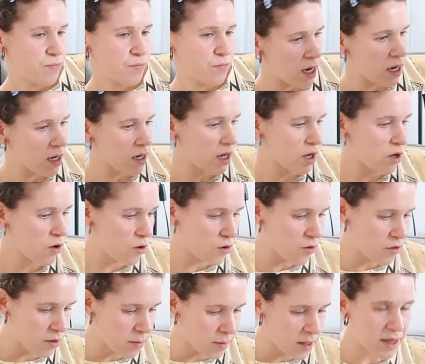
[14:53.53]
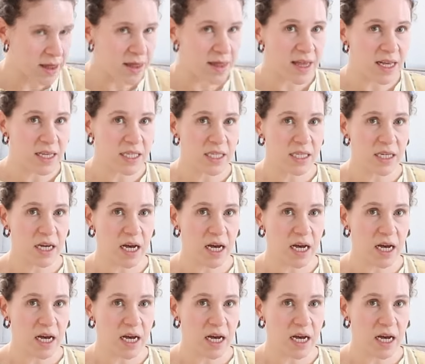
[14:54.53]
And I got them in this